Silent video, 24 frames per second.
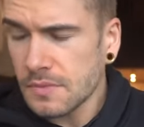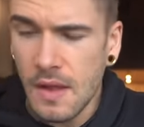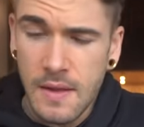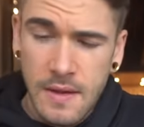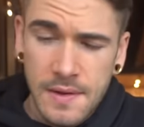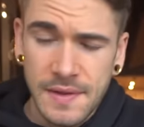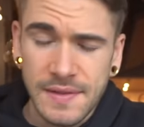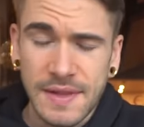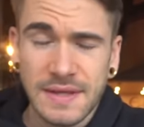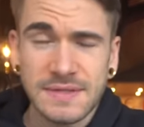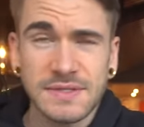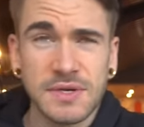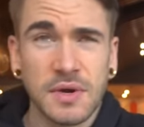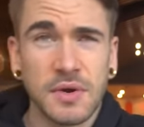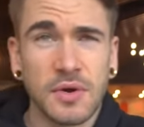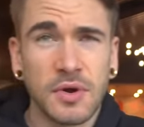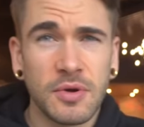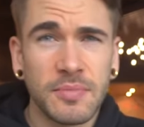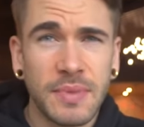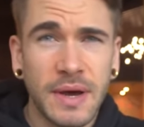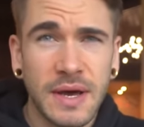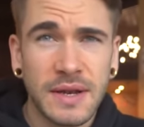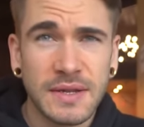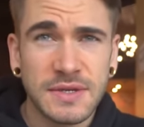And that's a
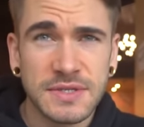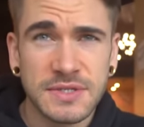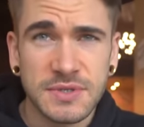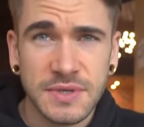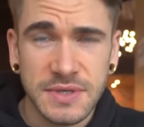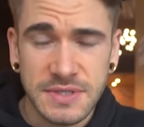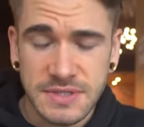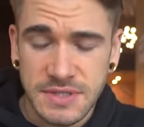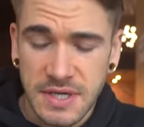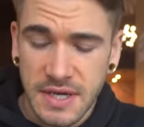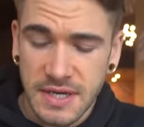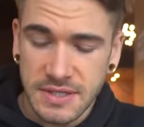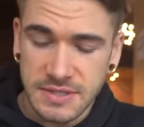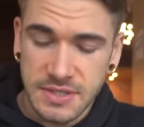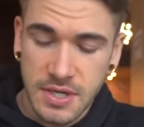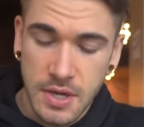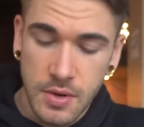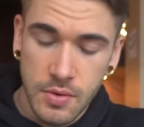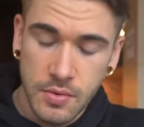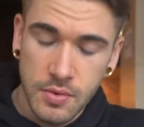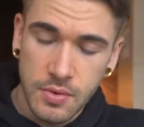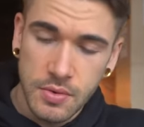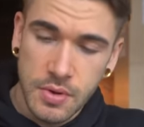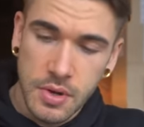whole bottle of soy sauce.
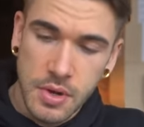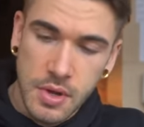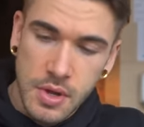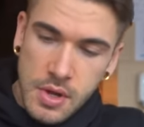Whew.